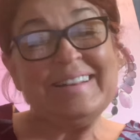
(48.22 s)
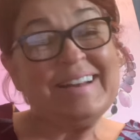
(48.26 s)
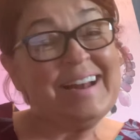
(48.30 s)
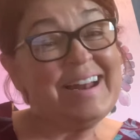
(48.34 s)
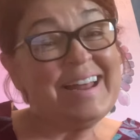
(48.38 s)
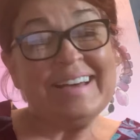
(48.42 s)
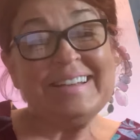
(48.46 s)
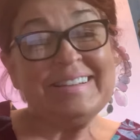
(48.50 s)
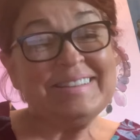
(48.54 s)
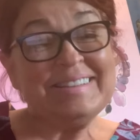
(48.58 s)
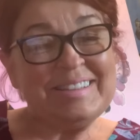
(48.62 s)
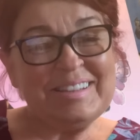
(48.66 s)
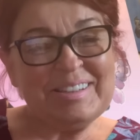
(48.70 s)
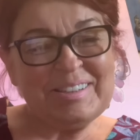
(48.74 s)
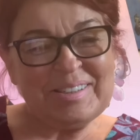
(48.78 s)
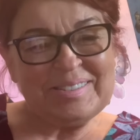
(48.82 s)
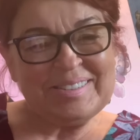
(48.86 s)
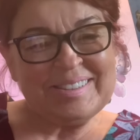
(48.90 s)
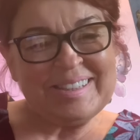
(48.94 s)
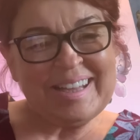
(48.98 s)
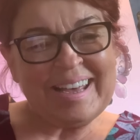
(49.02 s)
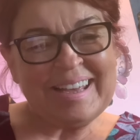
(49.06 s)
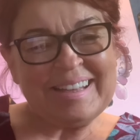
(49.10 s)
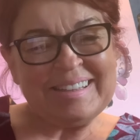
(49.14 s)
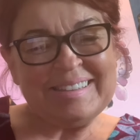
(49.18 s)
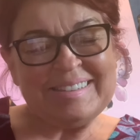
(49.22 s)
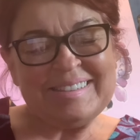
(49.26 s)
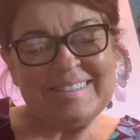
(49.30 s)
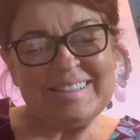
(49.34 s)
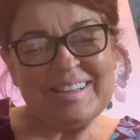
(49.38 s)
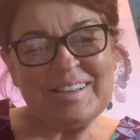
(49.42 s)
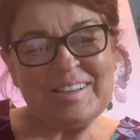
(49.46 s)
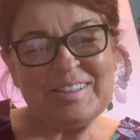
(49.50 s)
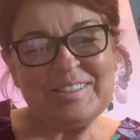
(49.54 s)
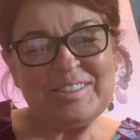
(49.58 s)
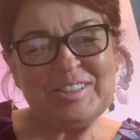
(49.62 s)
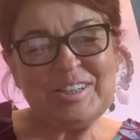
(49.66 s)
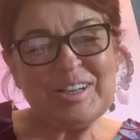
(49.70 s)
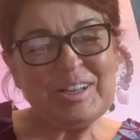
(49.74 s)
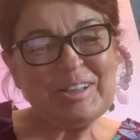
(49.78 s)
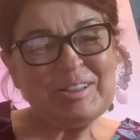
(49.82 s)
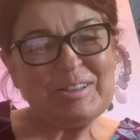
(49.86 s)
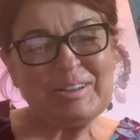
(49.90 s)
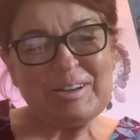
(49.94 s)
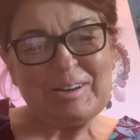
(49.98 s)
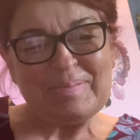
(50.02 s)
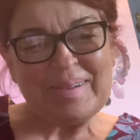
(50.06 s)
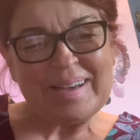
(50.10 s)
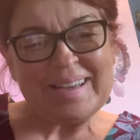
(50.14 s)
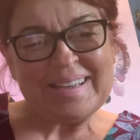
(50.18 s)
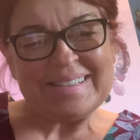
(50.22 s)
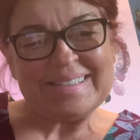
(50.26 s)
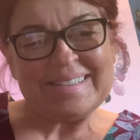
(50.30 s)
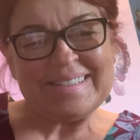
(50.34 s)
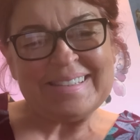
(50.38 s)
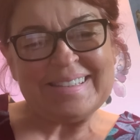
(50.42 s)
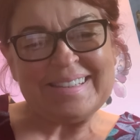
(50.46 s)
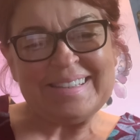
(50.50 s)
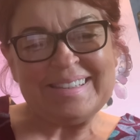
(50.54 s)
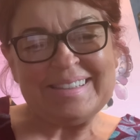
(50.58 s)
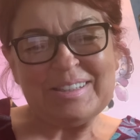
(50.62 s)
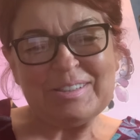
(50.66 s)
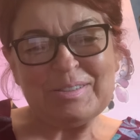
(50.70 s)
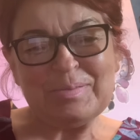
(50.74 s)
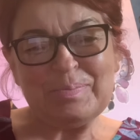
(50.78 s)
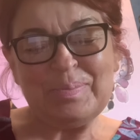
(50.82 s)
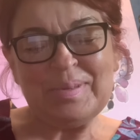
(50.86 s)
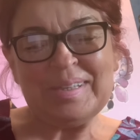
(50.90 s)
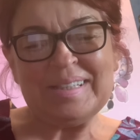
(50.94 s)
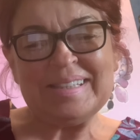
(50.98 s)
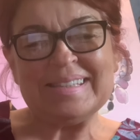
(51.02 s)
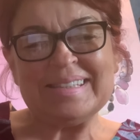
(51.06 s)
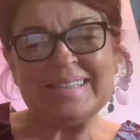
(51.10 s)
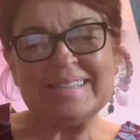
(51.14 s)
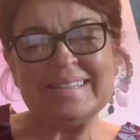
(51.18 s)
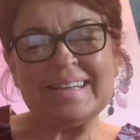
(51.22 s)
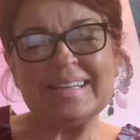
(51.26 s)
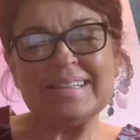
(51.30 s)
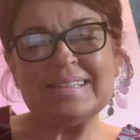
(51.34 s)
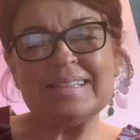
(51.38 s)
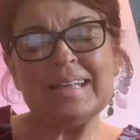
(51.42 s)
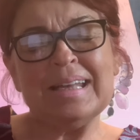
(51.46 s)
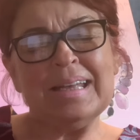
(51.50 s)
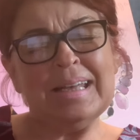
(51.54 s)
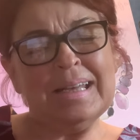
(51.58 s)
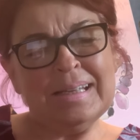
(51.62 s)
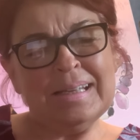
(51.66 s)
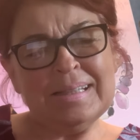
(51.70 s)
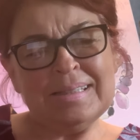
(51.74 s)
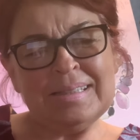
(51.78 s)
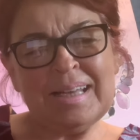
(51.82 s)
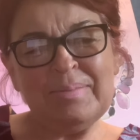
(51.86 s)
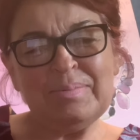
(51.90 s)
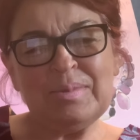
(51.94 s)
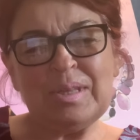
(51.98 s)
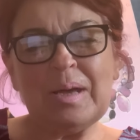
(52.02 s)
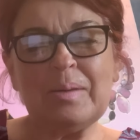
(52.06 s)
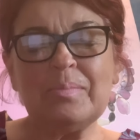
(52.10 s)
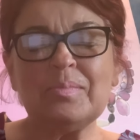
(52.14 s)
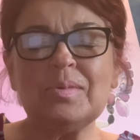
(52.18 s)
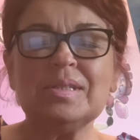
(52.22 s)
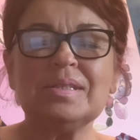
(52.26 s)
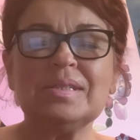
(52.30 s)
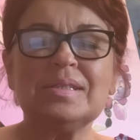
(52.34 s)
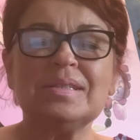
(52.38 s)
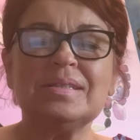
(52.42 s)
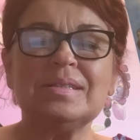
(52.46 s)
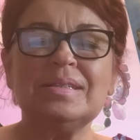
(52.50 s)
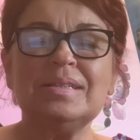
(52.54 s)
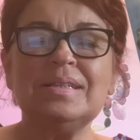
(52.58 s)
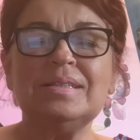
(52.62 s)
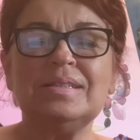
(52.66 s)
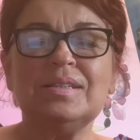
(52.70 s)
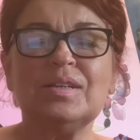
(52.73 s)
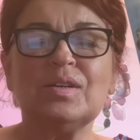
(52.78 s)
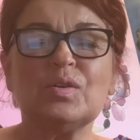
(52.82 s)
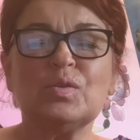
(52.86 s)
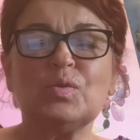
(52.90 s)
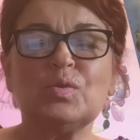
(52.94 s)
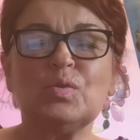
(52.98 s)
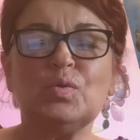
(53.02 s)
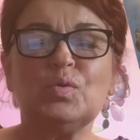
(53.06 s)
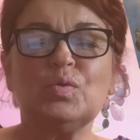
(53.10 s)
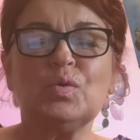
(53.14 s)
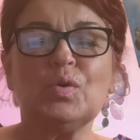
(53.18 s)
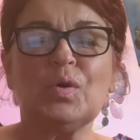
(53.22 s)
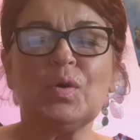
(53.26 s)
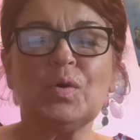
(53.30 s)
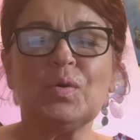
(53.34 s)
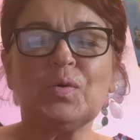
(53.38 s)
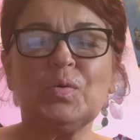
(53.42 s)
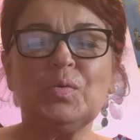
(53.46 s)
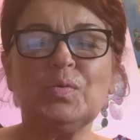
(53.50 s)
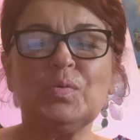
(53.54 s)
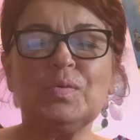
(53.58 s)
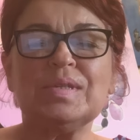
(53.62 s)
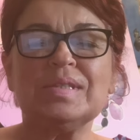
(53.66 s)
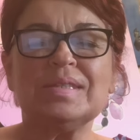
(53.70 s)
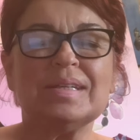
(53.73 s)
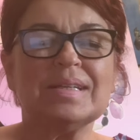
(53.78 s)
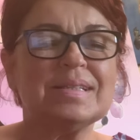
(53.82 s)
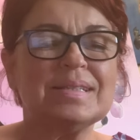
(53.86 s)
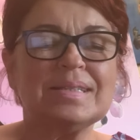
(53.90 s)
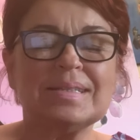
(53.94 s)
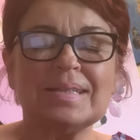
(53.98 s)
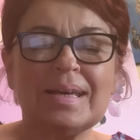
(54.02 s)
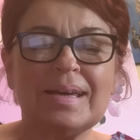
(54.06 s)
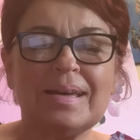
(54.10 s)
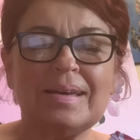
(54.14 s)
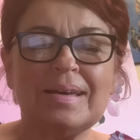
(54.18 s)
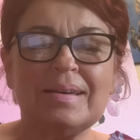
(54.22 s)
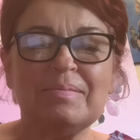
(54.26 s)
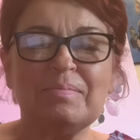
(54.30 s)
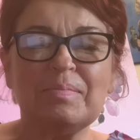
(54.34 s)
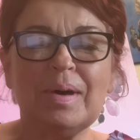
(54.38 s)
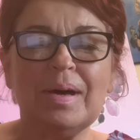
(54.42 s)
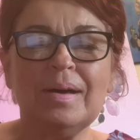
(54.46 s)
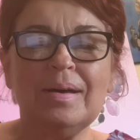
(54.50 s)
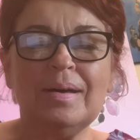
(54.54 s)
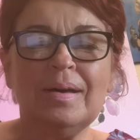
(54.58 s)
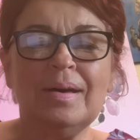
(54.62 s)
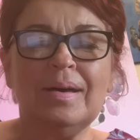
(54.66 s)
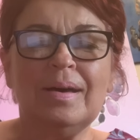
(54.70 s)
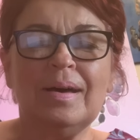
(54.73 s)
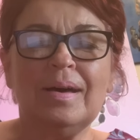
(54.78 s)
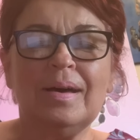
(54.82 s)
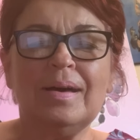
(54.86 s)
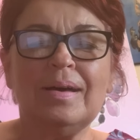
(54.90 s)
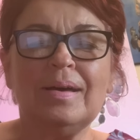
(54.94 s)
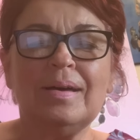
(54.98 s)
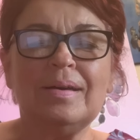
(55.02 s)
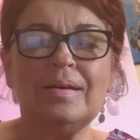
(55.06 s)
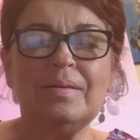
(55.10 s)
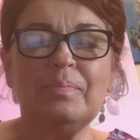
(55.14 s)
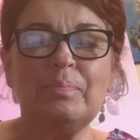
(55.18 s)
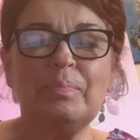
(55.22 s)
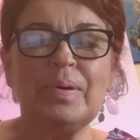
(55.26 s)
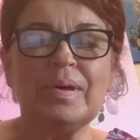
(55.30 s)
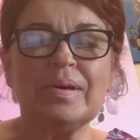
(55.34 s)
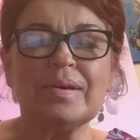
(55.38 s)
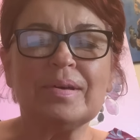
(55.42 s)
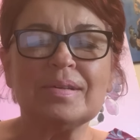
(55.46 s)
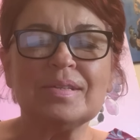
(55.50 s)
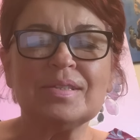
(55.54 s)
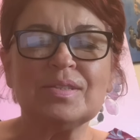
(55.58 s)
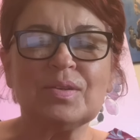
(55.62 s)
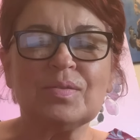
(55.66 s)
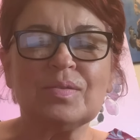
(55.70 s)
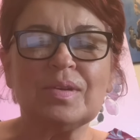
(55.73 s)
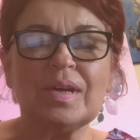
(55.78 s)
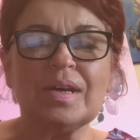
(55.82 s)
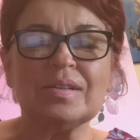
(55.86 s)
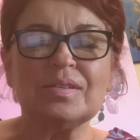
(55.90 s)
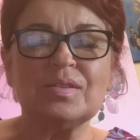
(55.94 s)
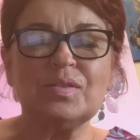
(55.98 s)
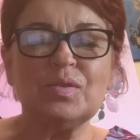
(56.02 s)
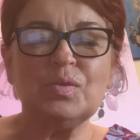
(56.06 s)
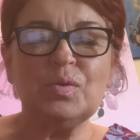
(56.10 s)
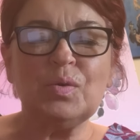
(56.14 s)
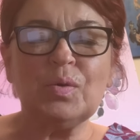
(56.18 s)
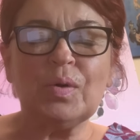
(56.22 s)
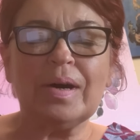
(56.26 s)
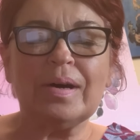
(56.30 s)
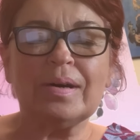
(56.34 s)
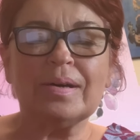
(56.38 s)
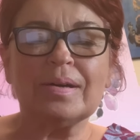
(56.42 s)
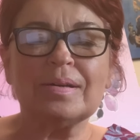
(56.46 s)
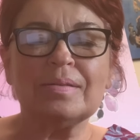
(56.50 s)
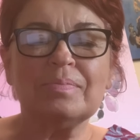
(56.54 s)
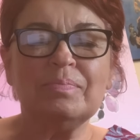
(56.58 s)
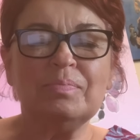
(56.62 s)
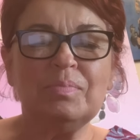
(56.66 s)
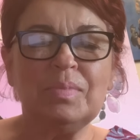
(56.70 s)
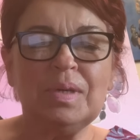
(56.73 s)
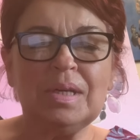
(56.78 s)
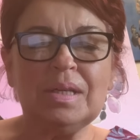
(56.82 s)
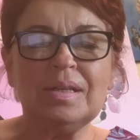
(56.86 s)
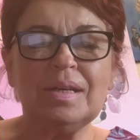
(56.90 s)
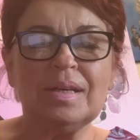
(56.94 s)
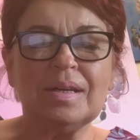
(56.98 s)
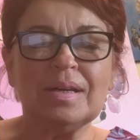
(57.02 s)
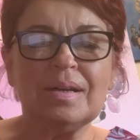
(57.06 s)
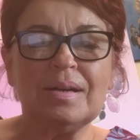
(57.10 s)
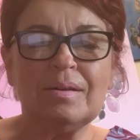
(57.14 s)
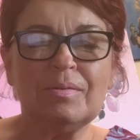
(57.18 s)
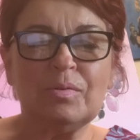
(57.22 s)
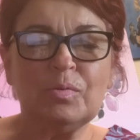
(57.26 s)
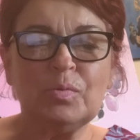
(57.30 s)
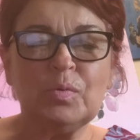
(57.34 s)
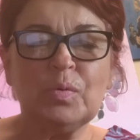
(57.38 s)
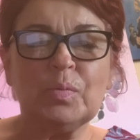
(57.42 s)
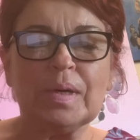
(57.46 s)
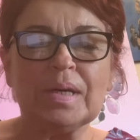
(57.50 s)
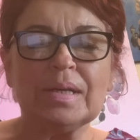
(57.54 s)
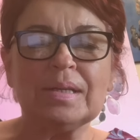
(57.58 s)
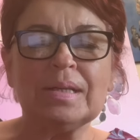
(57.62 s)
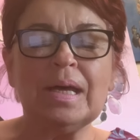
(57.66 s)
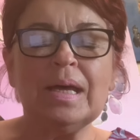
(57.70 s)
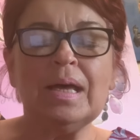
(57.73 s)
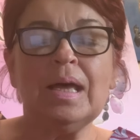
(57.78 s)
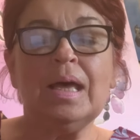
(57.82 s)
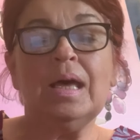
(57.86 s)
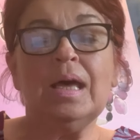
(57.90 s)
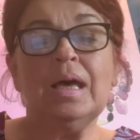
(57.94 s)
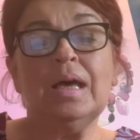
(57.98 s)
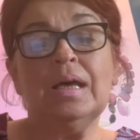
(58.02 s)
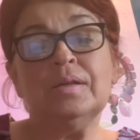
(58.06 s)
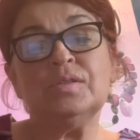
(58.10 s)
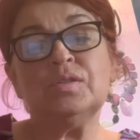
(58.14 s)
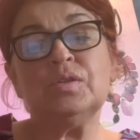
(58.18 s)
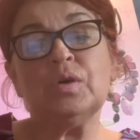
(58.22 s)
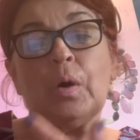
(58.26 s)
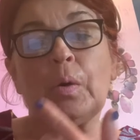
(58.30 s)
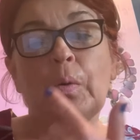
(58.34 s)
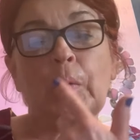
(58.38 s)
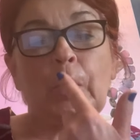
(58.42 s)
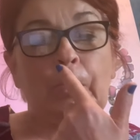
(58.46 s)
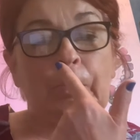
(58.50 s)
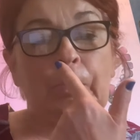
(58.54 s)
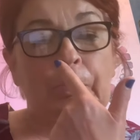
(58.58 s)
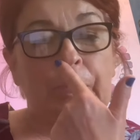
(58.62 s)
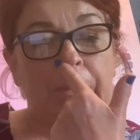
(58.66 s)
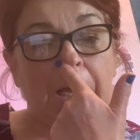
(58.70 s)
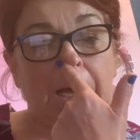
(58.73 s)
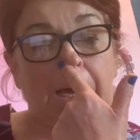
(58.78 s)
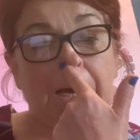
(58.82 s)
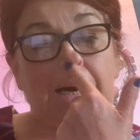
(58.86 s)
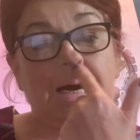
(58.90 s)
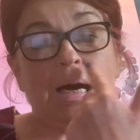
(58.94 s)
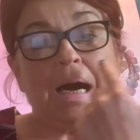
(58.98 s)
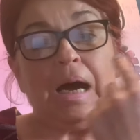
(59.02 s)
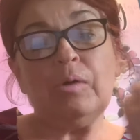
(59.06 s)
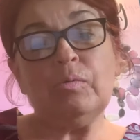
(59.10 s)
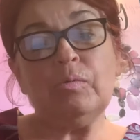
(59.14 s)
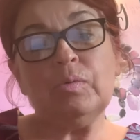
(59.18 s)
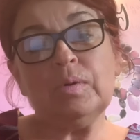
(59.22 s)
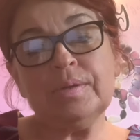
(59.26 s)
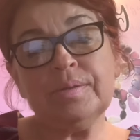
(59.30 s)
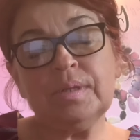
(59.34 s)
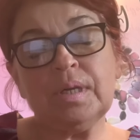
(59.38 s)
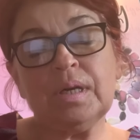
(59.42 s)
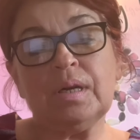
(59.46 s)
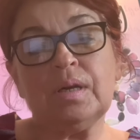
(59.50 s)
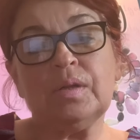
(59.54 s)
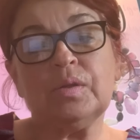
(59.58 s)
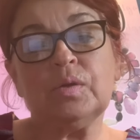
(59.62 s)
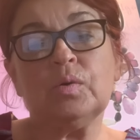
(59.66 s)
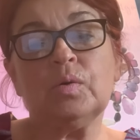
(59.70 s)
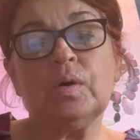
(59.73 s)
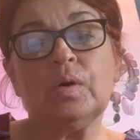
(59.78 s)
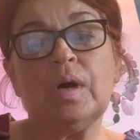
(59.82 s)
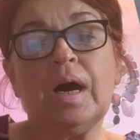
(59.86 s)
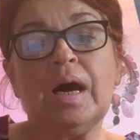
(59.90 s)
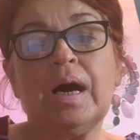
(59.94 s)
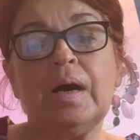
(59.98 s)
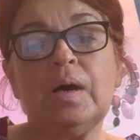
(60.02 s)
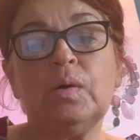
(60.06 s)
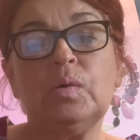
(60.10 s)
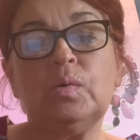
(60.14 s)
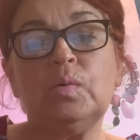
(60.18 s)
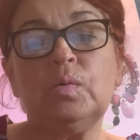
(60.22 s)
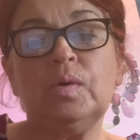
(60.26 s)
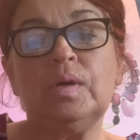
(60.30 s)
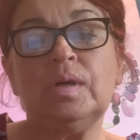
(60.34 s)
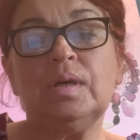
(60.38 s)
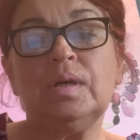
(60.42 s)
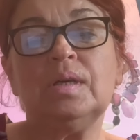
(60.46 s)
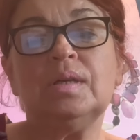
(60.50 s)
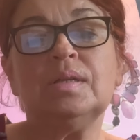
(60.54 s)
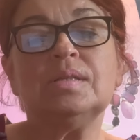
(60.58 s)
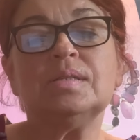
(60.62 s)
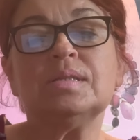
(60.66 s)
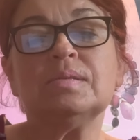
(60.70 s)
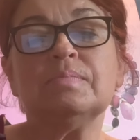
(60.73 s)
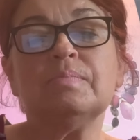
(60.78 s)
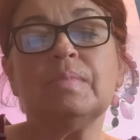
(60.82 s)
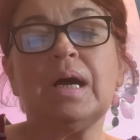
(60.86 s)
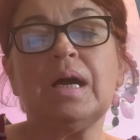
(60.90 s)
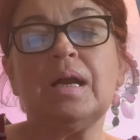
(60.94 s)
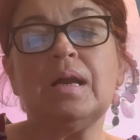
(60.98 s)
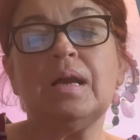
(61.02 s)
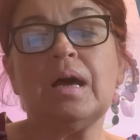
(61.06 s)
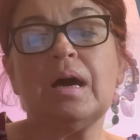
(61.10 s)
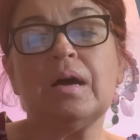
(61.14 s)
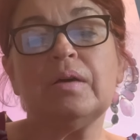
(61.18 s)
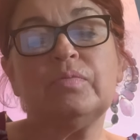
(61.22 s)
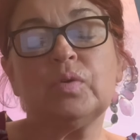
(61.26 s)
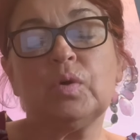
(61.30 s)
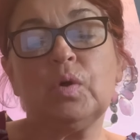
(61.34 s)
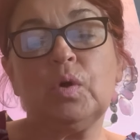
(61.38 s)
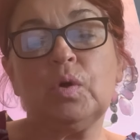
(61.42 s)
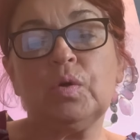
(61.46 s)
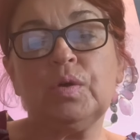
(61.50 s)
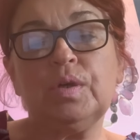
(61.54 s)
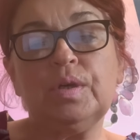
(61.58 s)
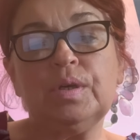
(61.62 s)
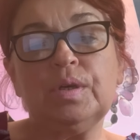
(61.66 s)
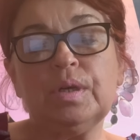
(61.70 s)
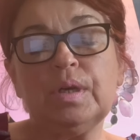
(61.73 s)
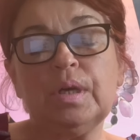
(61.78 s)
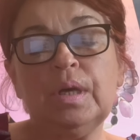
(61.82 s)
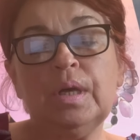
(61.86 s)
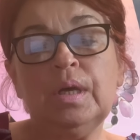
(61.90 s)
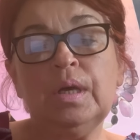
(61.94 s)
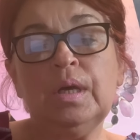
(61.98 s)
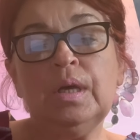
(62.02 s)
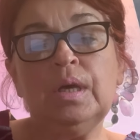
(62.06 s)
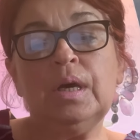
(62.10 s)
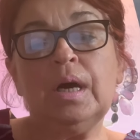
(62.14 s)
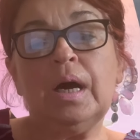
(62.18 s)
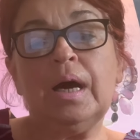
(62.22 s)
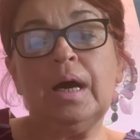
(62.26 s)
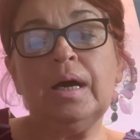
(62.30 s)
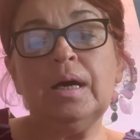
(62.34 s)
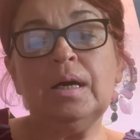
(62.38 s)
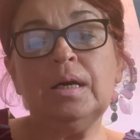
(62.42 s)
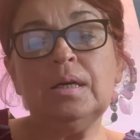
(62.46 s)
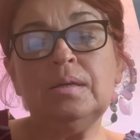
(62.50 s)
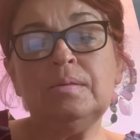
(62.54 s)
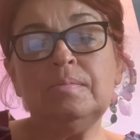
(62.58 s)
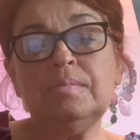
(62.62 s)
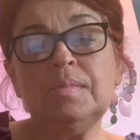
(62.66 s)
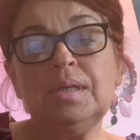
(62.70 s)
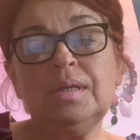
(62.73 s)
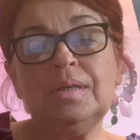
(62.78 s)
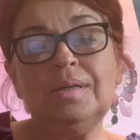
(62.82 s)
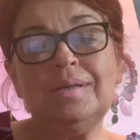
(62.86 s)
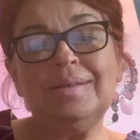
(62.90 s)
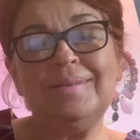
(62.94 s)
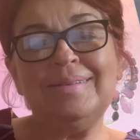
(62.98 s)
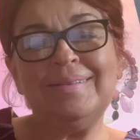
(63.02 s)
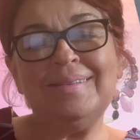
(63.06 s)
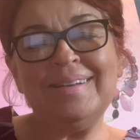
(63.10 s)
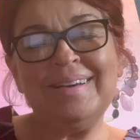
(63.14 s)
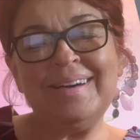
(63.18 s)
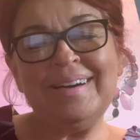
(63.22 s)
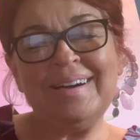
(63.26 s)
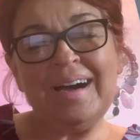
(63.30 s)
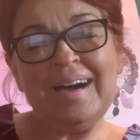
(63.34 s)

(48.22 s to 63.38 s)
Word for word: than, than the gentlemen in this business. Sometimes it's easier to talk with the same a person as you are, meaning woman. So uh, I will tell you how is my life going. I'm in